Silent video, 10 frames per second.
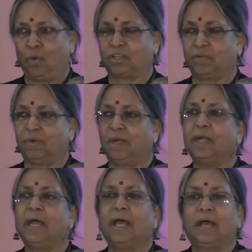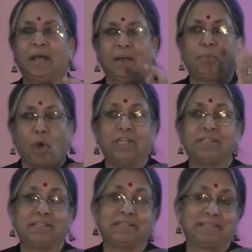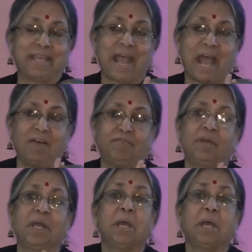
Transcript: whatever policies they have.